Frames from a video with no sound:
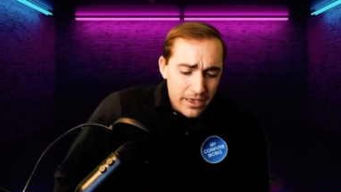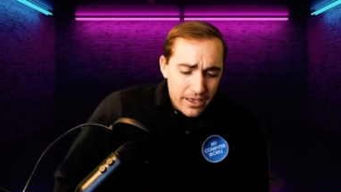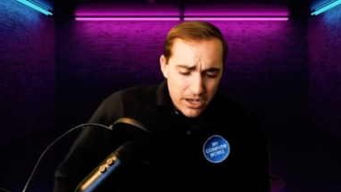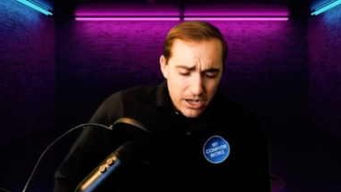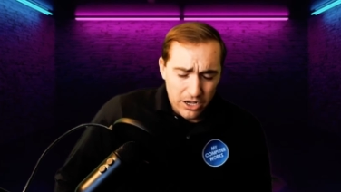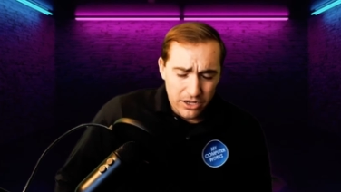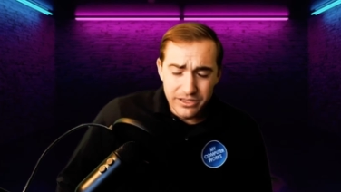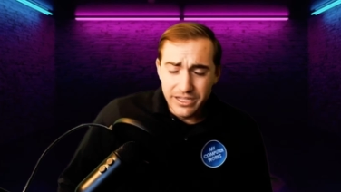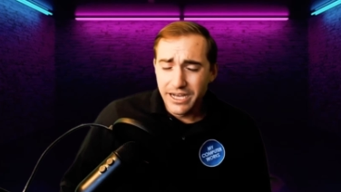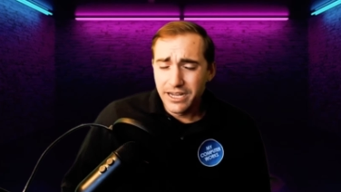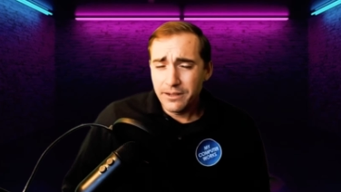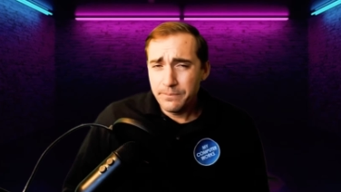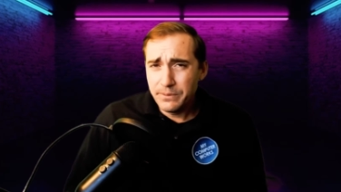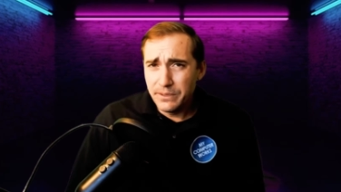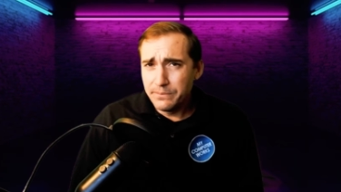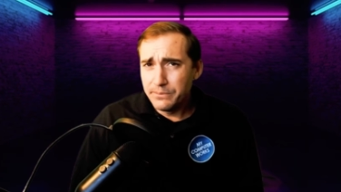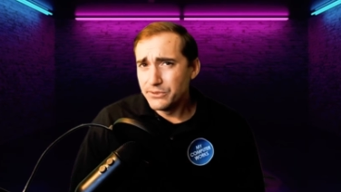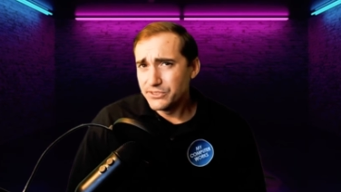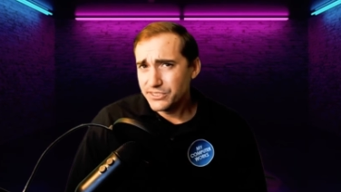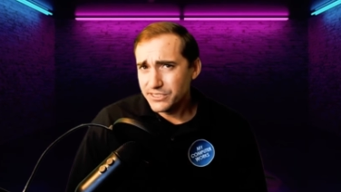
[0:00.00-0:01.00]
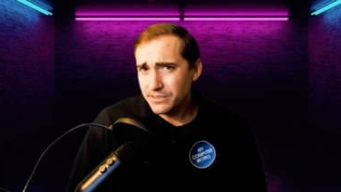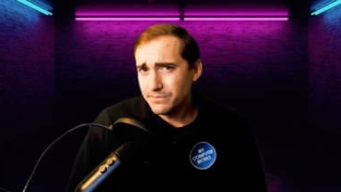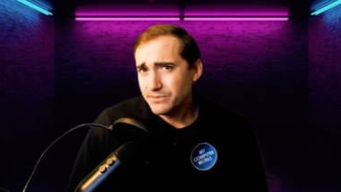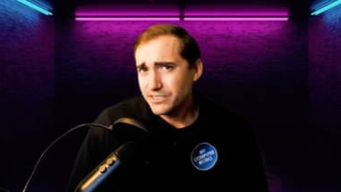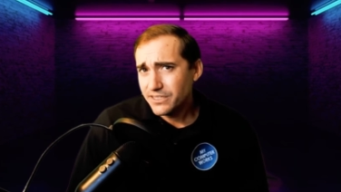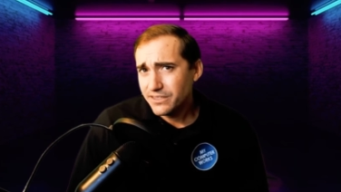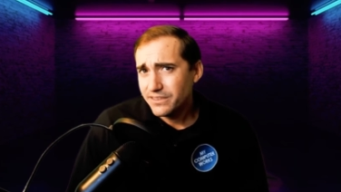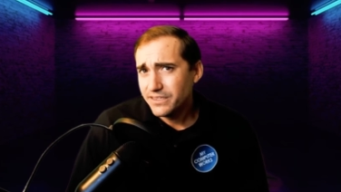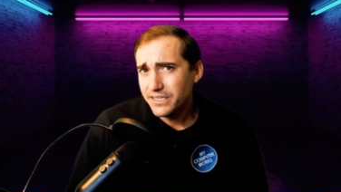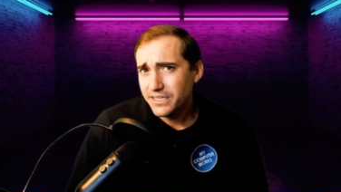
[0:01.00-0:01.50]
A lot of people seem
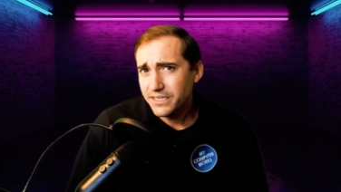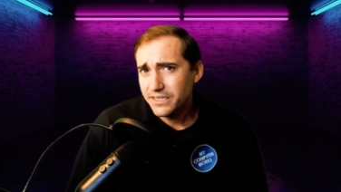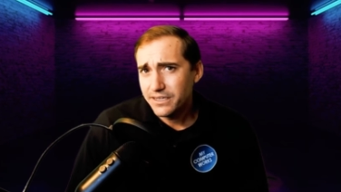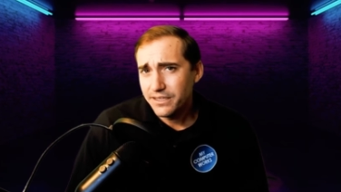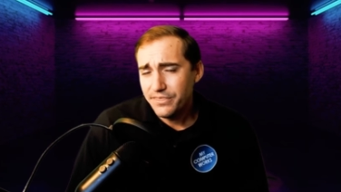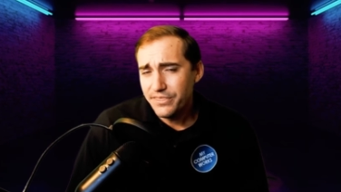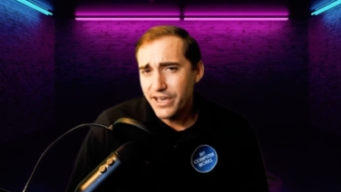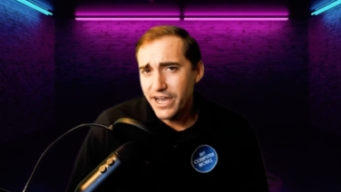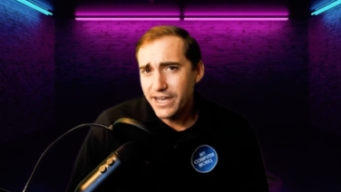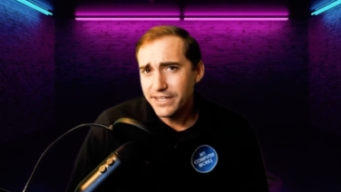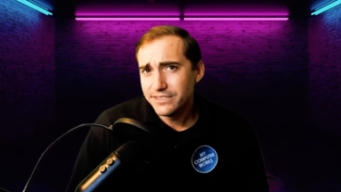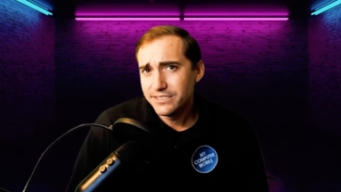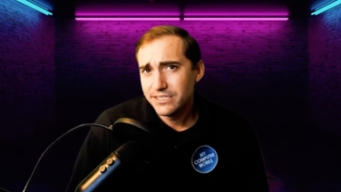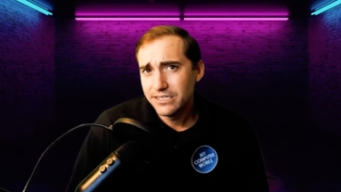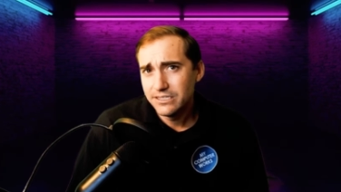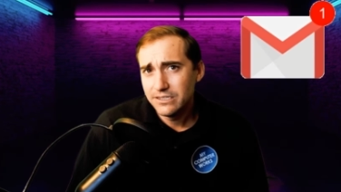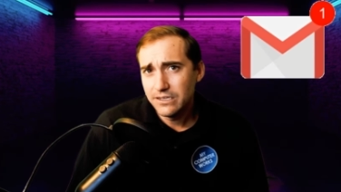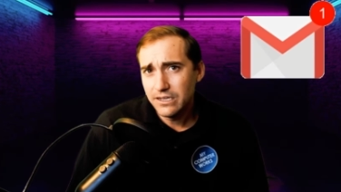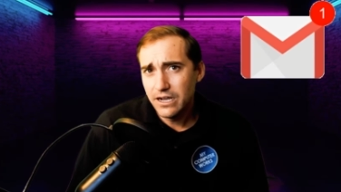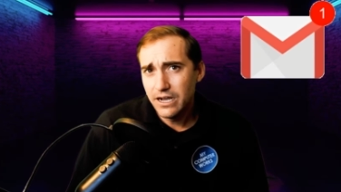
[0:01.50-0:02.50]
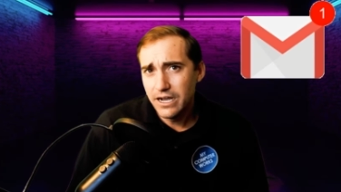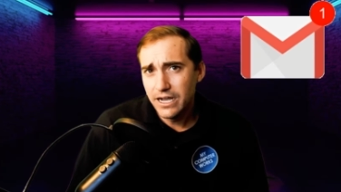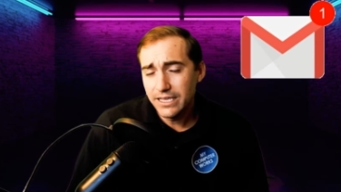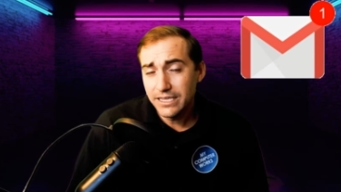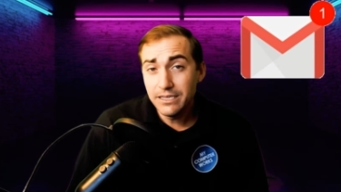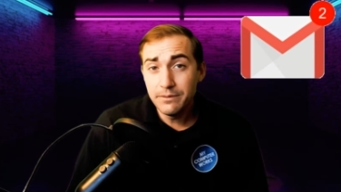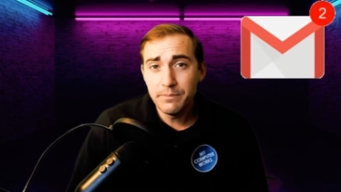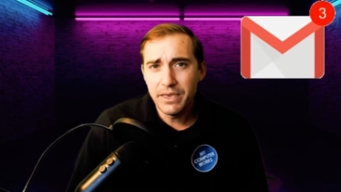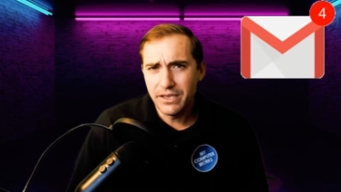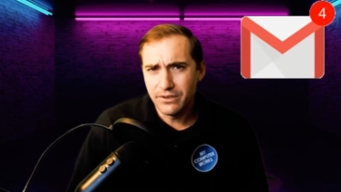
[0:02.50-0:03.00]
to think that uh,
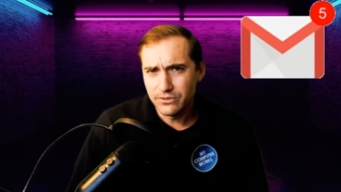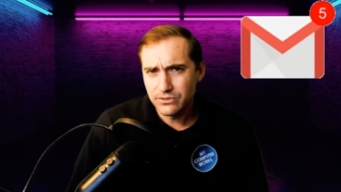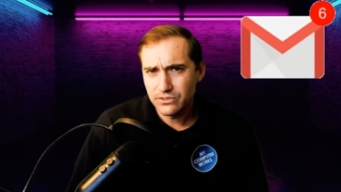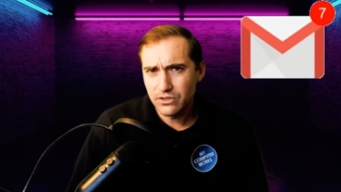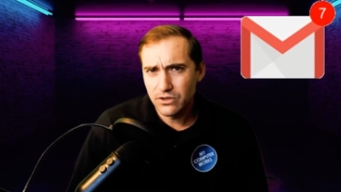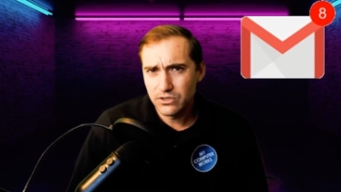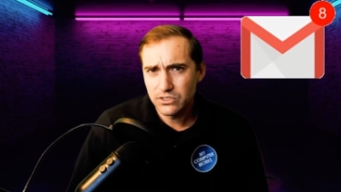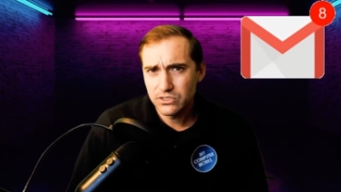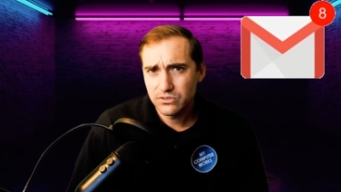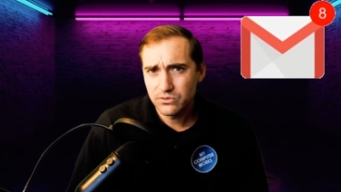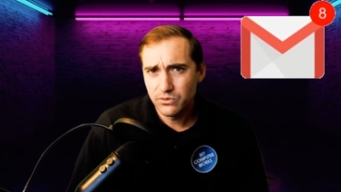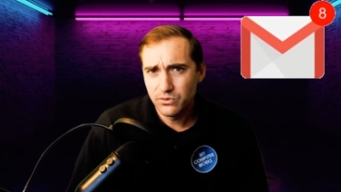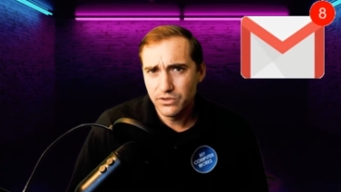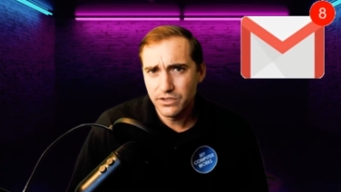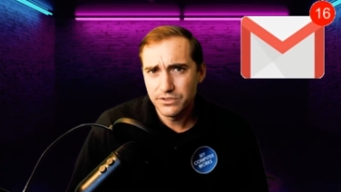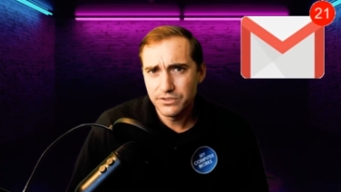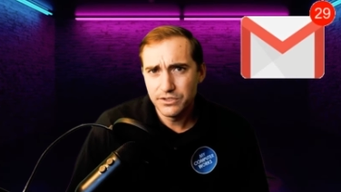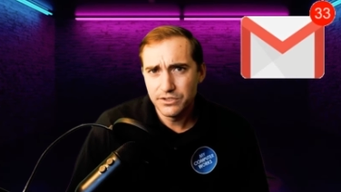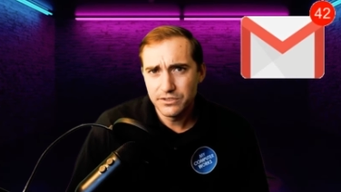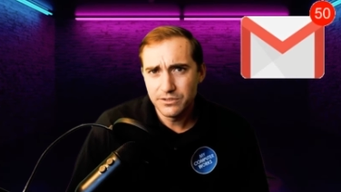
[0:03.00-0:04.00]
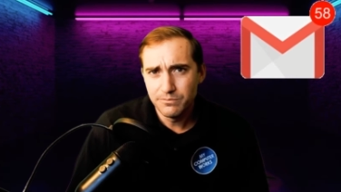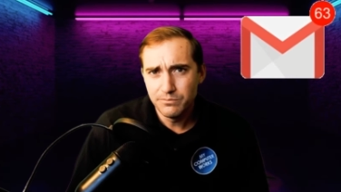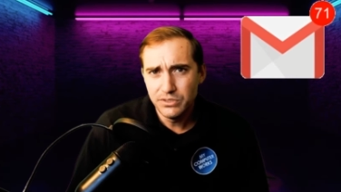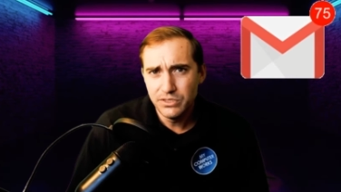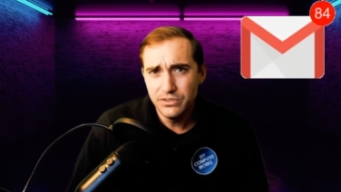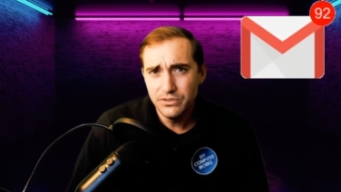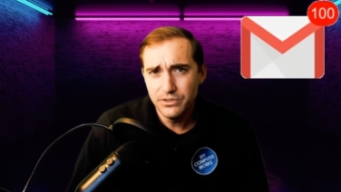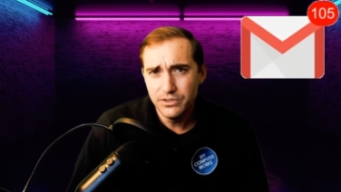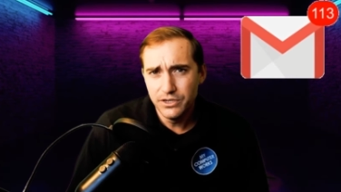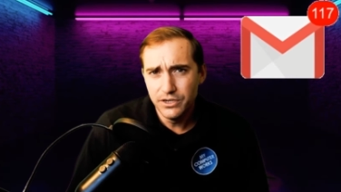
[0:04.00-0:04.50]
emails are stored on your
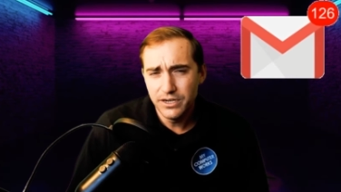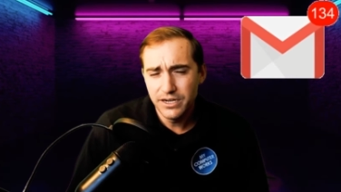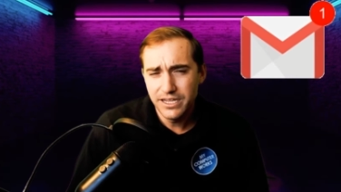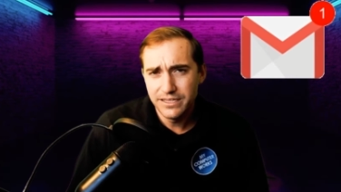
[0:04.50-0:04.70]
computer,